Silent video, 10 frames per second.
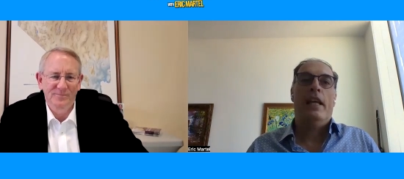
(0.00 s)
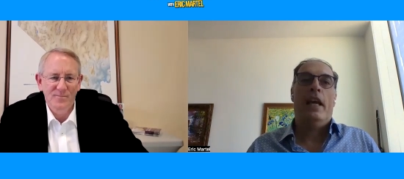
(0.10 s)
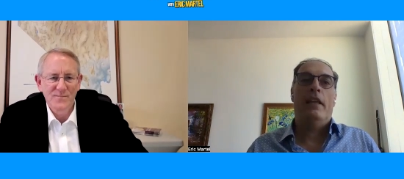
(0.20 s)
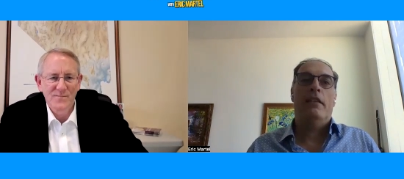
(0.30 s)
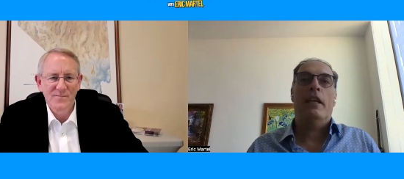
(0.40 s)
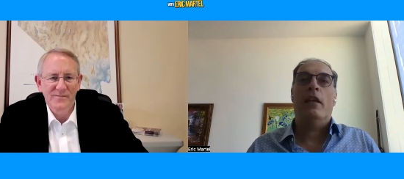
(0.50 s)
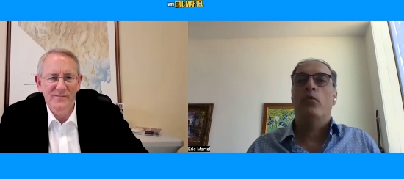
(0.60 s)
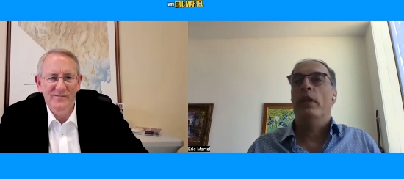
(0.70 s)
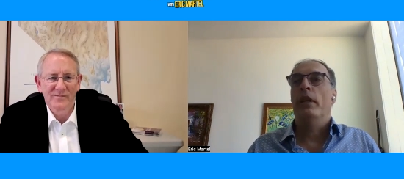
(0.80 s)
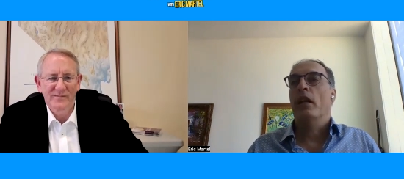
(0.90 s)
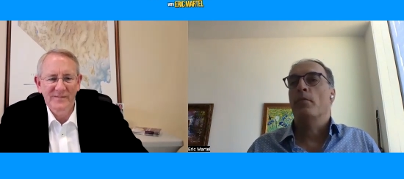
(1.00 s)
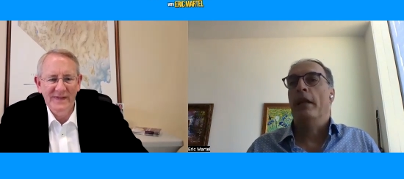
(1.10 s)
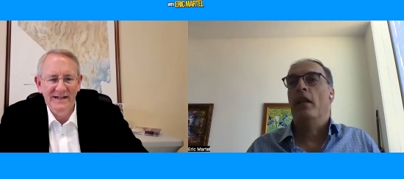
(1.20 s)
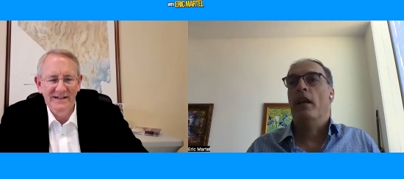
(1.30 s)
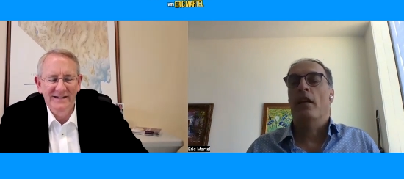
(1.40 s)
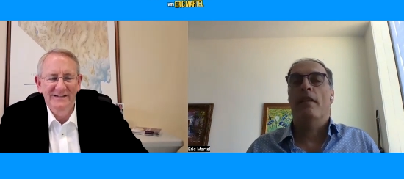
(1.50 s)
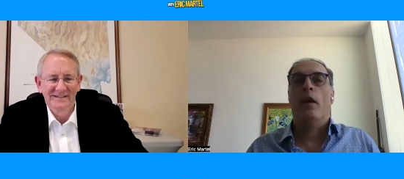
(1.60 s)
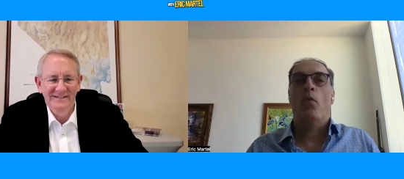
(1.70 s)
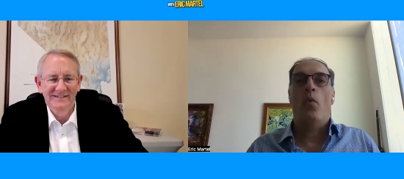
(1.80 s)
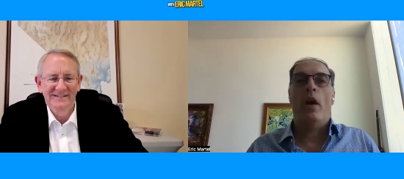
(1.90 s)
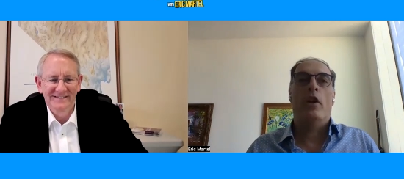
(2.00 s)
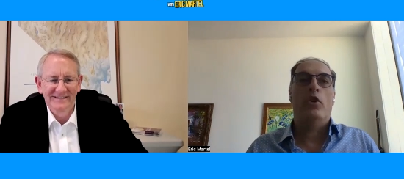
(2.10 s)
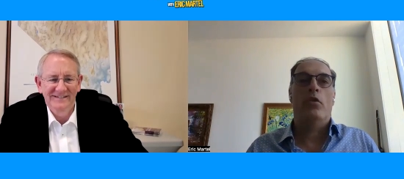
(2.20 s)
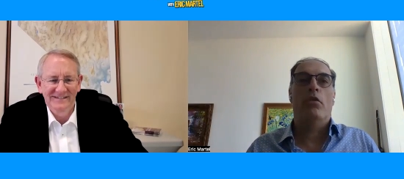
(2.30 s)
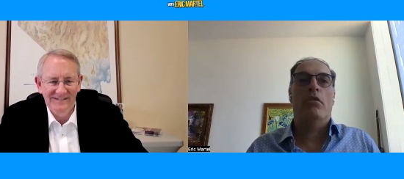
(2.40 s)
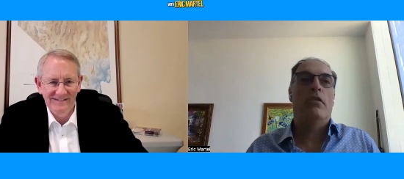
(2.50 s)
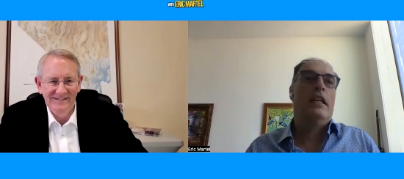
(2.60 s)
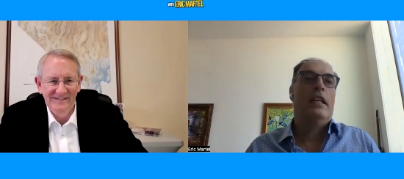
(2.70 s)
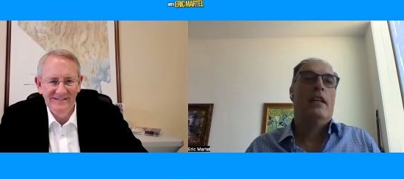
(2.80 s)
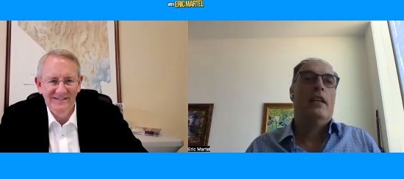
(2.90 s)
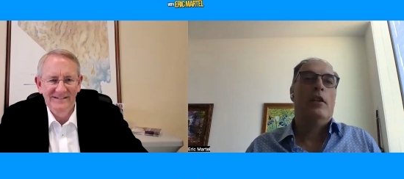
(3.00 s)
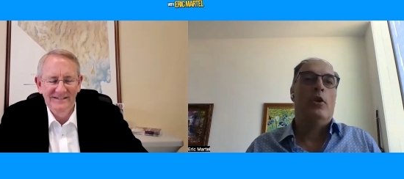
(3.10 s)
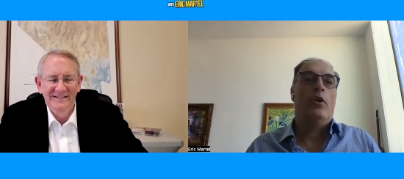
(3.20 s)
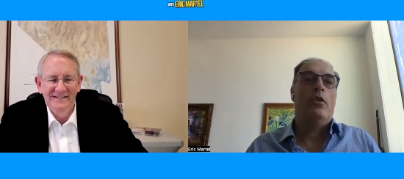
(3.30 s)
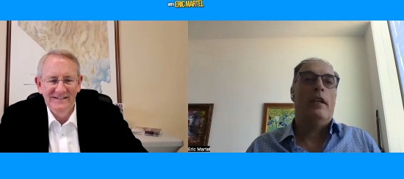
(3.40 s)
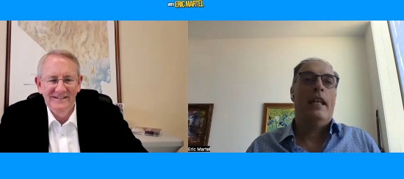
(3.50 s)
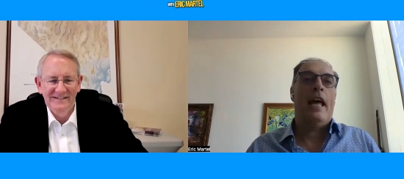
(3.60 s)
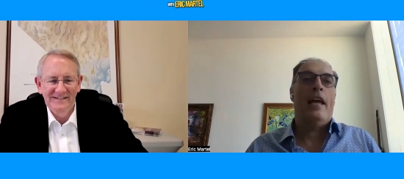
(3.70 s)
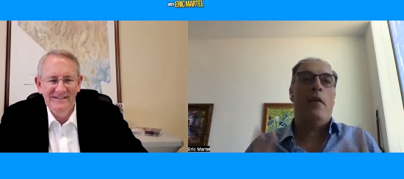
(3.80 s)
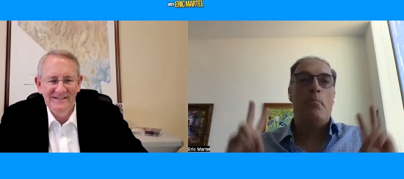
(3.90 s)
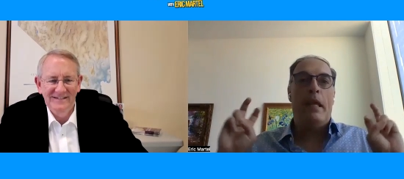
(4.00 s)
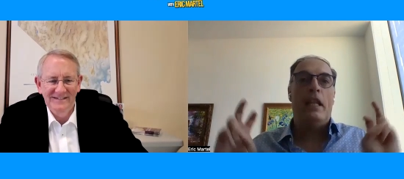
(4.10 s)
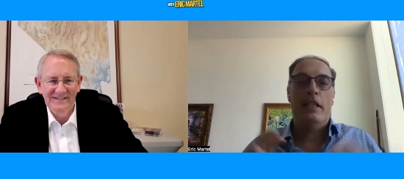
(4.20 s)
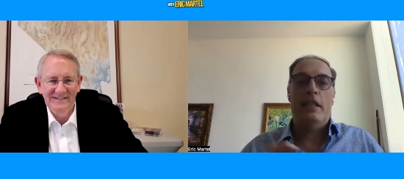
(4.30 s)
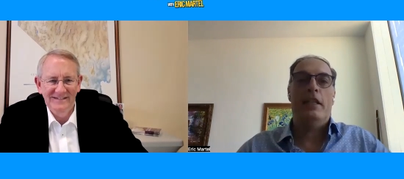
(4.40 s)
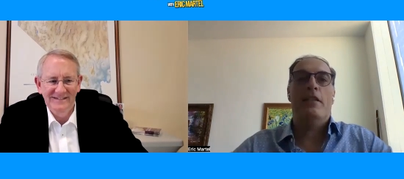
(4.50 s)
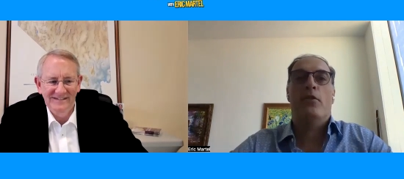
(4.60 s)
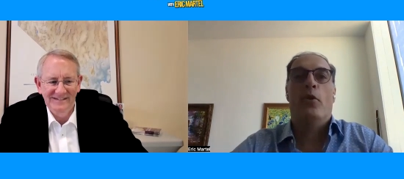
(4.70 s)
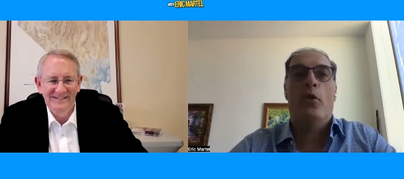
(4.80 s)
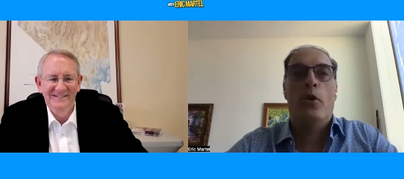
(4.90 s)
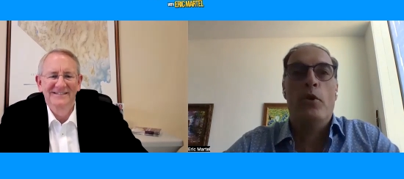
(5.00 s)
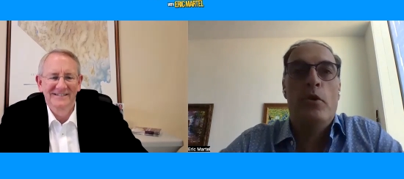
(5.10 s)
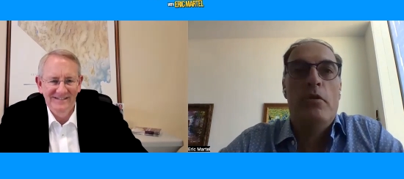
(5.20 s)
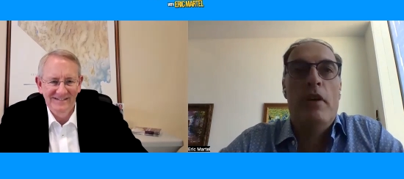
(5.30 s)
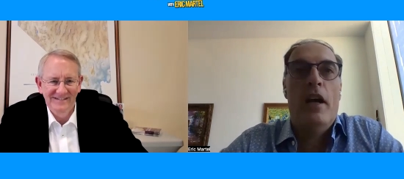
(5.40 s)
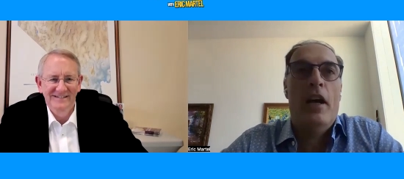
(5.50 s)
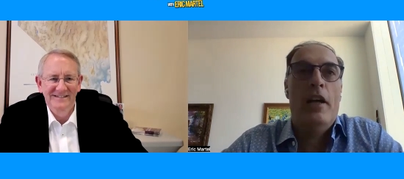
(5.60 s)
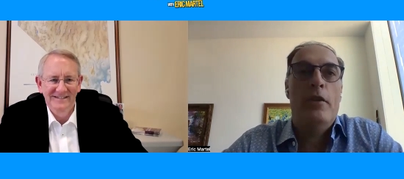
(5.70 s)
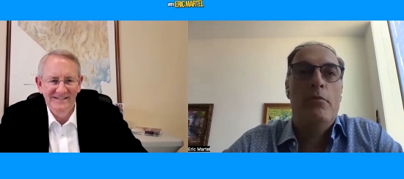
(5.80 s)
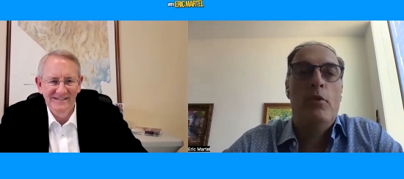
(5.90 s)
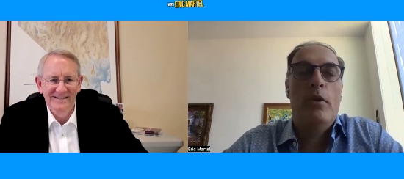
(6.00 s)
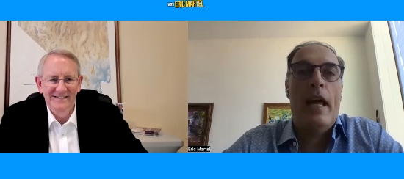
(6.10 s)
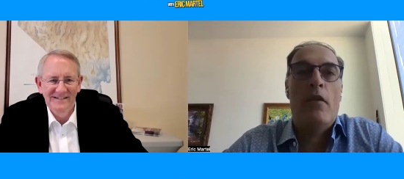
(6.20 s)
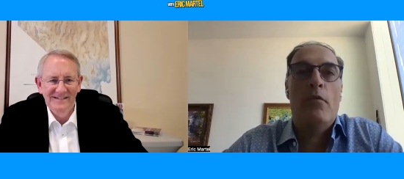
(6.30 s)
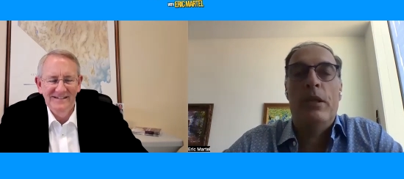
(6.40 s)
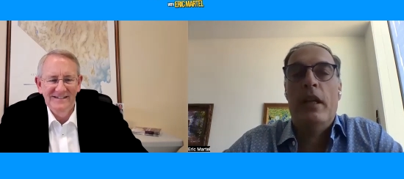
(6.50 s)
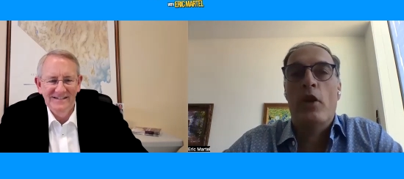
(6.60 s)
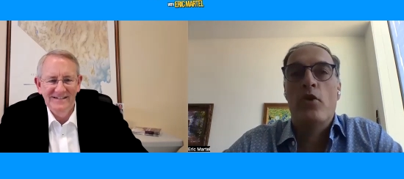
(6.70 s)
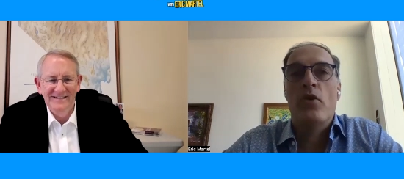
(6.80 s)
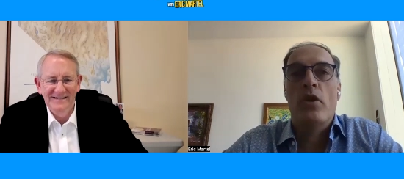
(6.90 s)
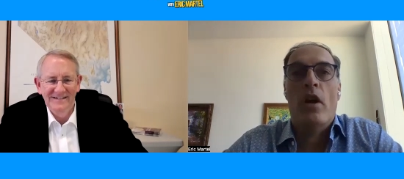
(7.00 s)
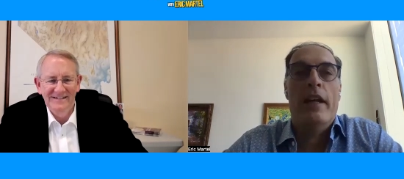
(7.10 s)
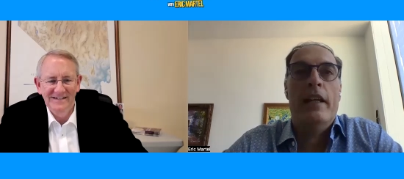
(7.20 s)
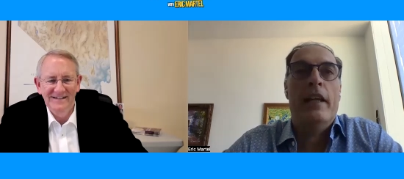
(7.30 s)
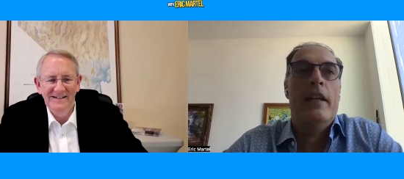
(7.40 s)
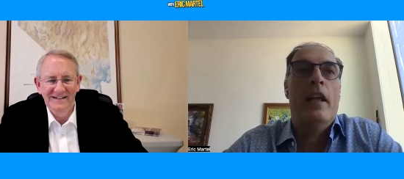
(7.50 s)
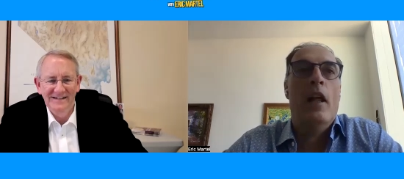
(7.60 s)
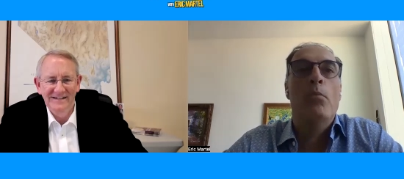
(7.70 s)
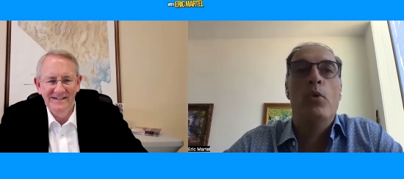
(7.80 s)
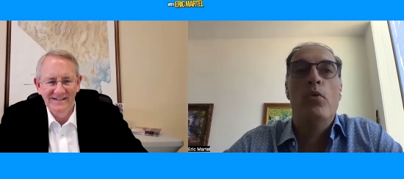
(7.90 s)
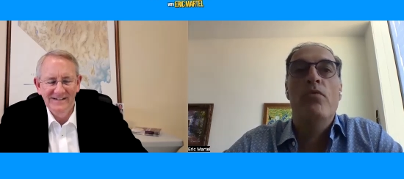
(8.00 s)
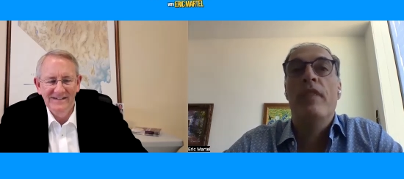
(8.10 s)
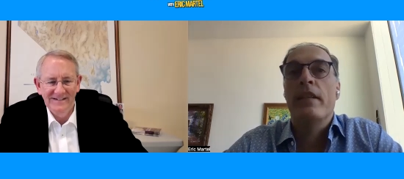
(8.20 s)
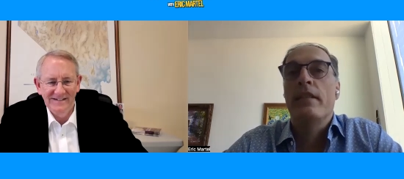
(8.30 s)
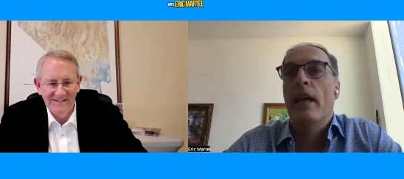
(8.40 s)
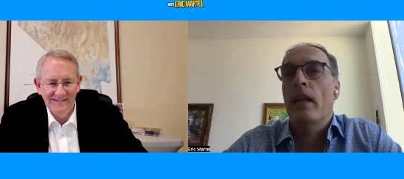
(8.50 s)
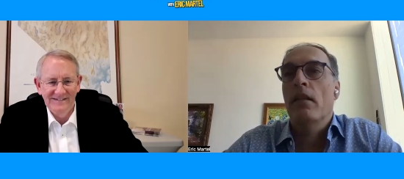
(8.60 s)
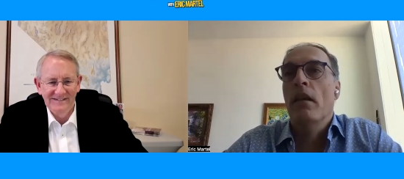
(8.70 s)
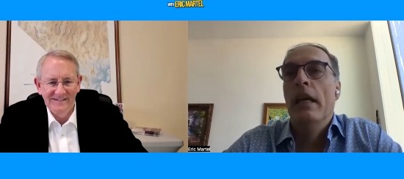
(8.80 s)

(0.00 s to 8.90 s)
Speaker 1: and they can really explain kind of like where your your liabilities or your uh, your lack of protections are, and it can help you fix that.